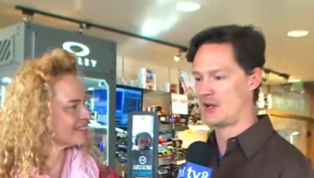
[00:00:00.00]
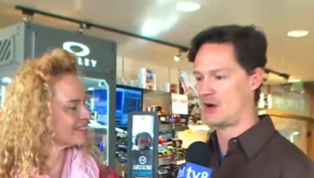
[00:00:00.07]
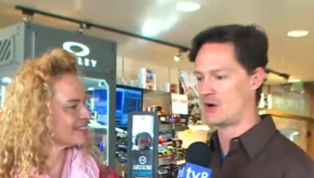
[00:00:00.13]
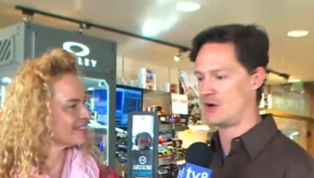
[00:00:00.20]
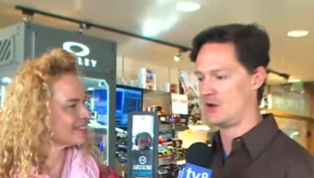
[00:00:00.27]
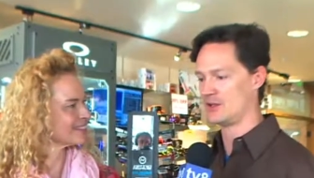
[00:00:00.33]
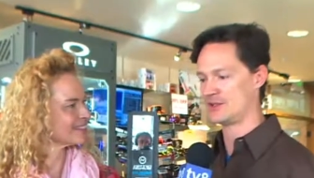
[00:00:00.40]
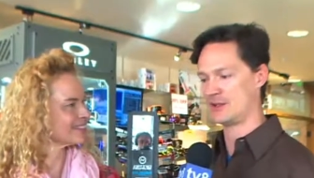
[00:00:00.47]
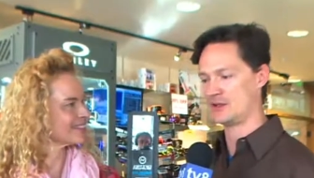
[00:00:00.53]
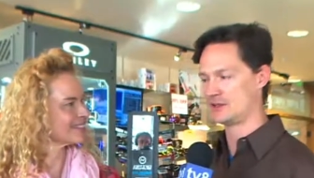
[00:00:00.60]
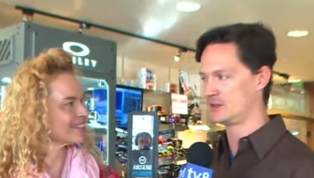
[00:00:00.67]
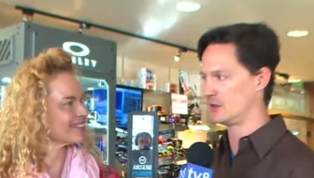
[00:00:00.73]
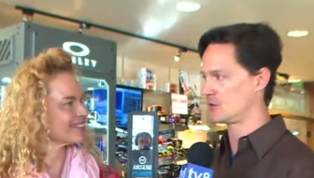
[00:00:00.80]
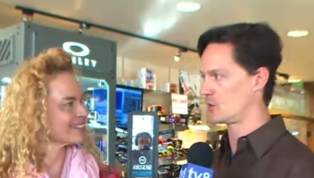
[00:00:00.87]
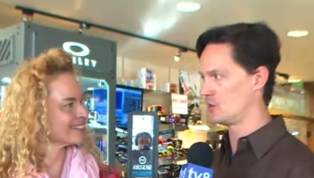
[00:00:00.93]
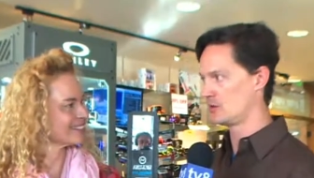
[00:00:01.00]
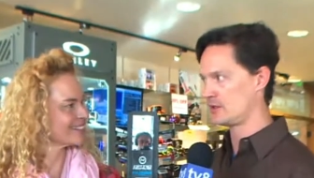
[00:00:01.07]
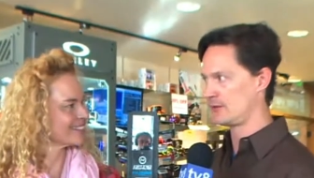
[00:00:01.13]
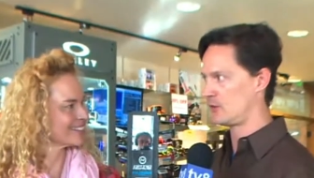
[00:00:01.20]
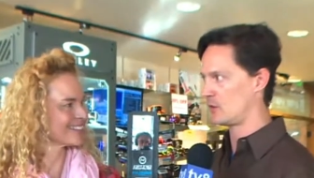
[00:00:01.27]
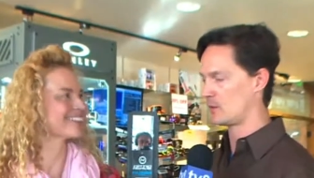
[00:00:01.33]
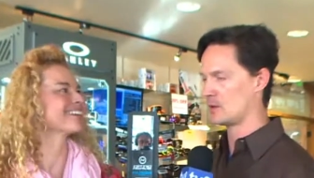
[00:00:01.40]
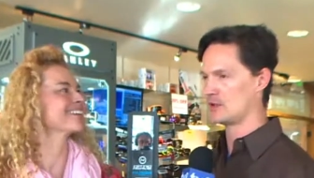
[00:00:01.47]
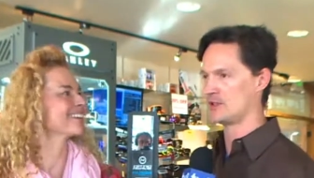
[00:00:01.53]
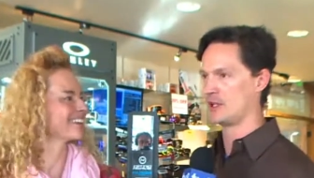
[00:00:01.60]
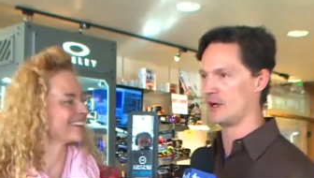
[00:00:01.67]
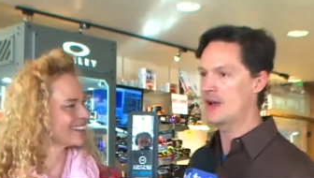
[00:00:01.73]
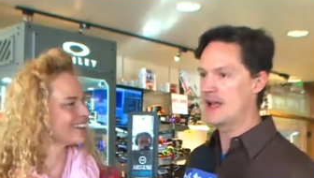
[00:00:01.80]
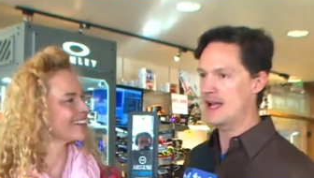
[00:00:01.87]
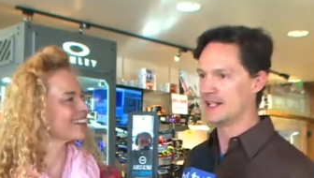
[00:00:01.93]
Speaker 1: are also still cruising forward.
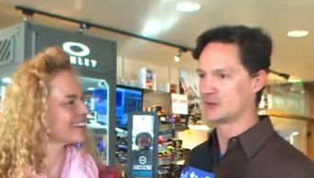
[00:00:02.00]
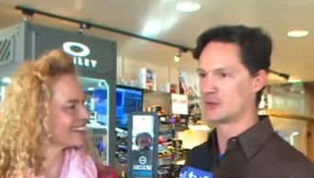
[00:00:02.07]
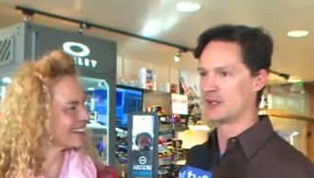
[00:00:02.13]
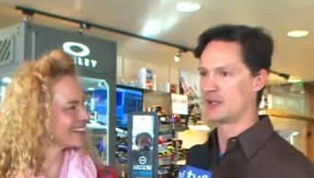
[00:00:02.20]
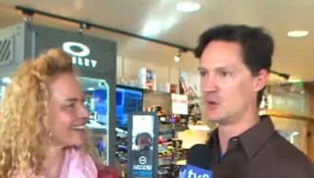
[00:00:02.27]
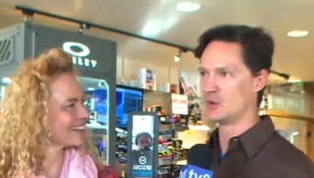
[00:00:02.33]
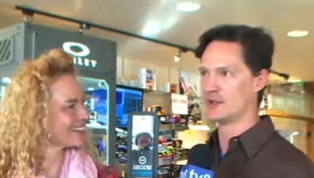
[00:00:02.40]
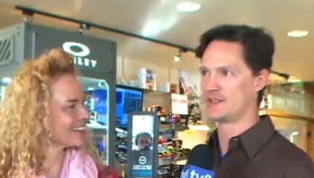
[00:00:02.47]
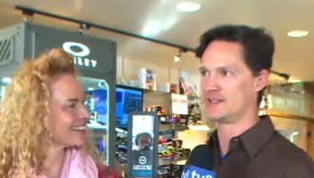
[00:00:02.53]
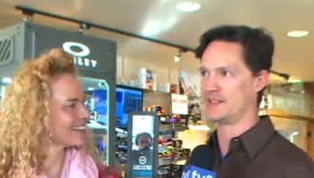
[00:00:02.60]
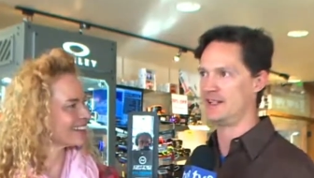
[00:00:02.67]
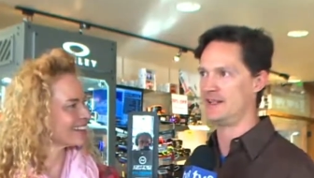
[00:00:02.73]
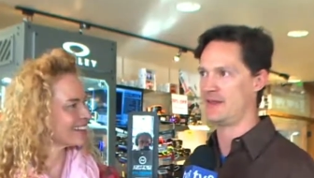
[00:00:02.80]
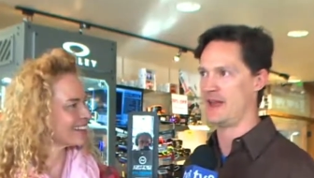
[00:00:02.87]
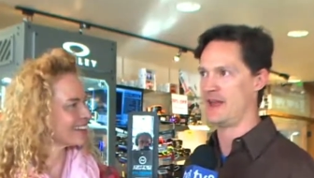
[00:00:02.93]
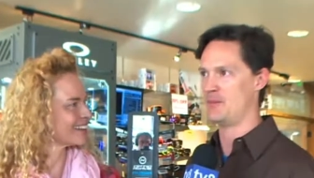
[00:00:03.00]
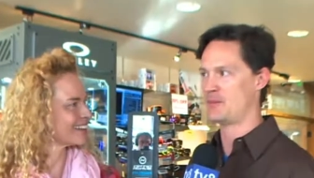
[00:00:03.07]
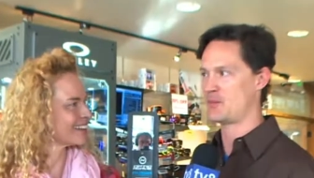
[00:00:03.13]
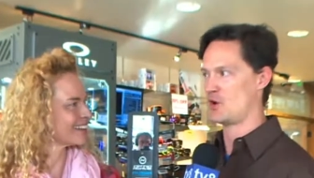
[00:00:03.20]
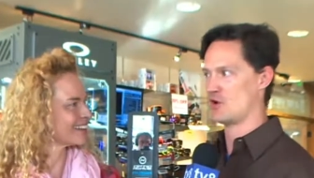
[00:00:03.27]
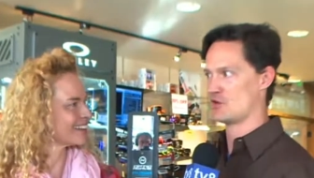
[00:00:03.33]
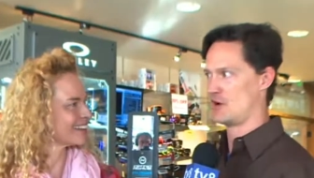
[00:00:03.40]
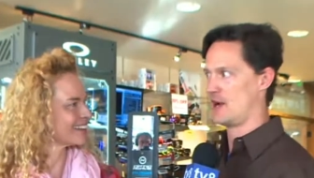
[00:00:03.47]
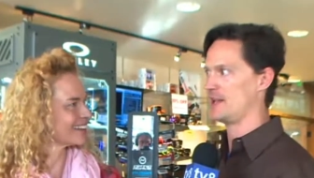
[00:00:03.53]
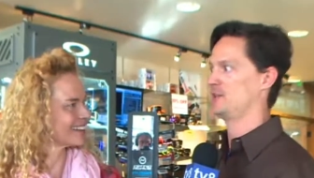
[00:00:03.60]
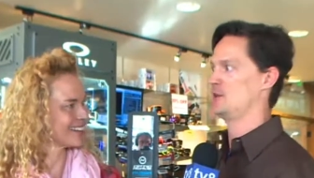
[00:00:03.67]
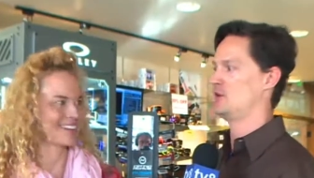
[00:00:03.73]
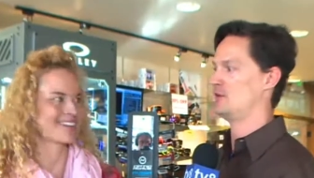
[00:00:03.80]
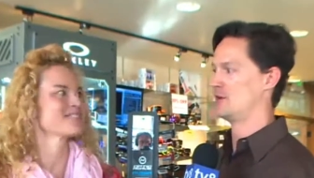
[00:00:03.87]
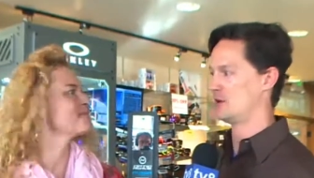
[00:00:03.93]
So it's really cool to see them
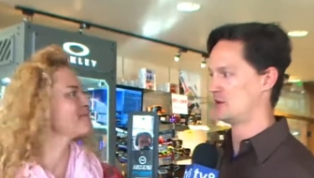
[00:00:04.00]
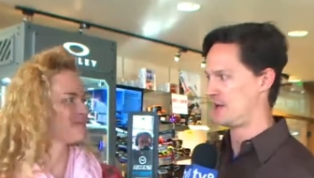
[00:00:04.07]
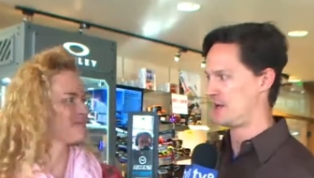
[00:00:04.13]
progress over